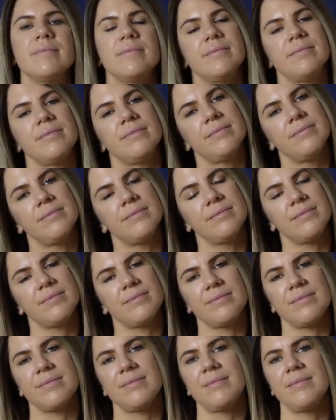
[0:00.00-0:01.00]

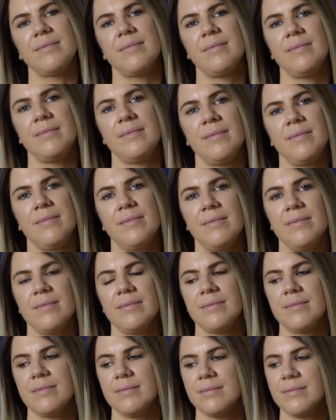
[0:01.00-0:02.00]

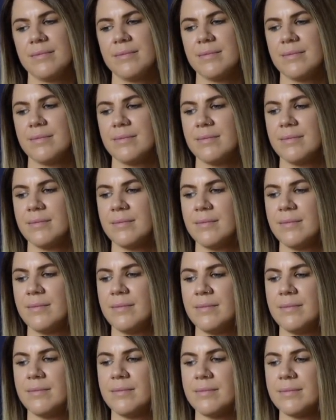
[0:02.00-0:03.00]

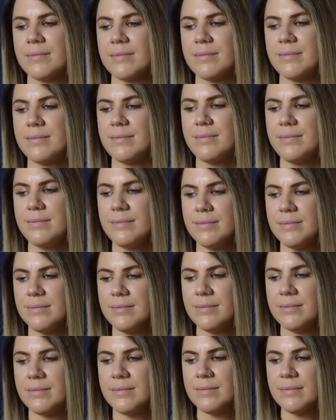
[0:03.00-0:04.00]

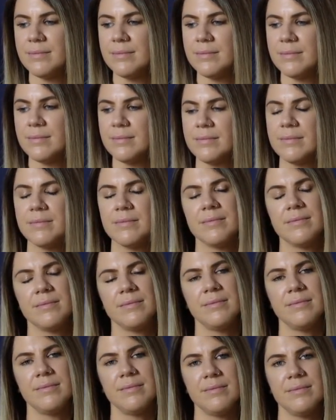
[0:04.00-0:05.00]

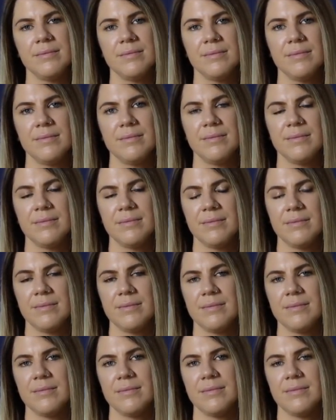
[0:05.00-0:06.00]

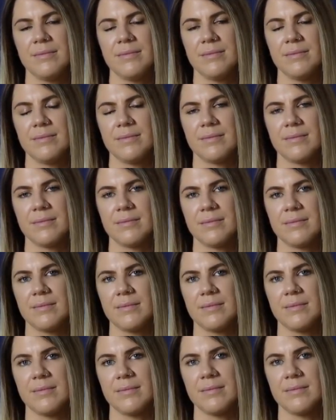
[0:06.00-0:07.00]

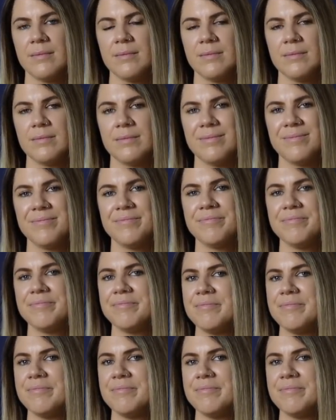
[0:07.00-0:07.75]
This person isn't speaking.